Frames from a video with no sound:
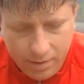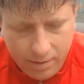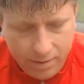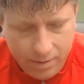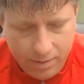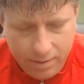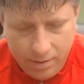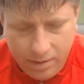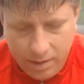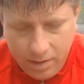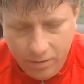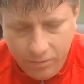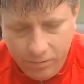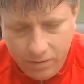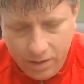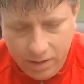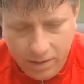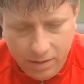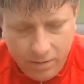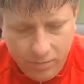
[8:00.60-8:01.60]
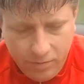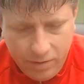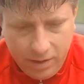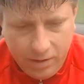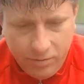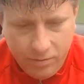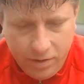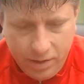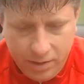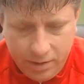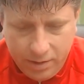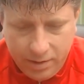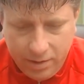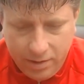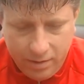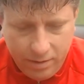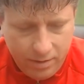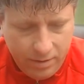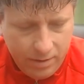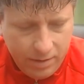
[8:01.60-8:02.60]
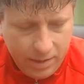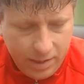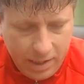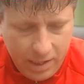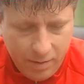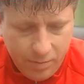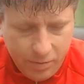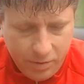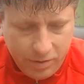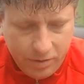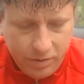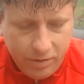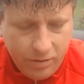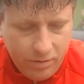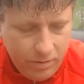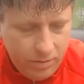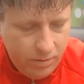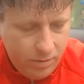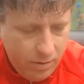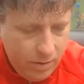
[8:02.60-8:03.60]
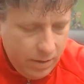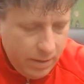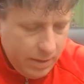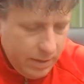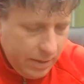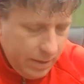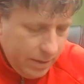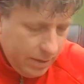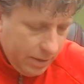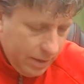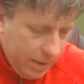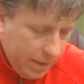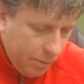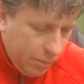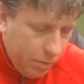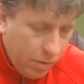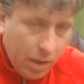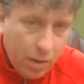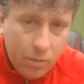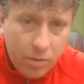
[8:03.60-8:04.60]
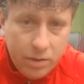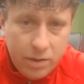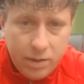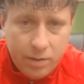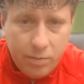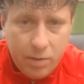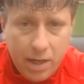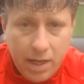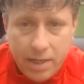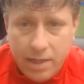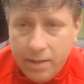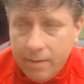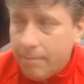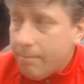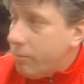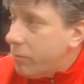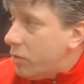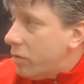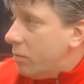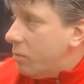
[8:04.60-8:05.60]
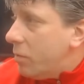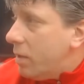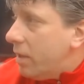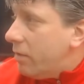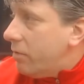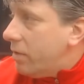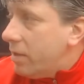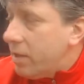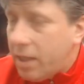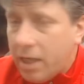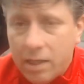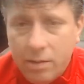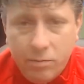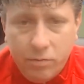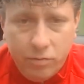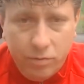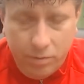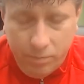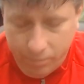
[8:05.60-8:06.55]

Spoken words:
They're lovely little things to keep and store, and they will go on display somewhere in the games room.